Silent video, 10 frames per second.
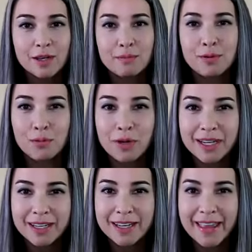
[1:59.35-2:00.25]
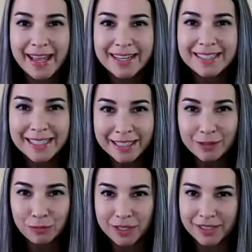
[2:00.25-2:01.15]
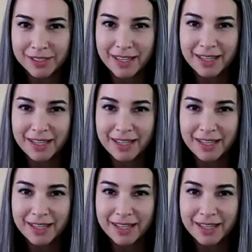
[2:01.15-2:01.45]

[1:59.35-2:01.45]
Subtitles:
But what that did was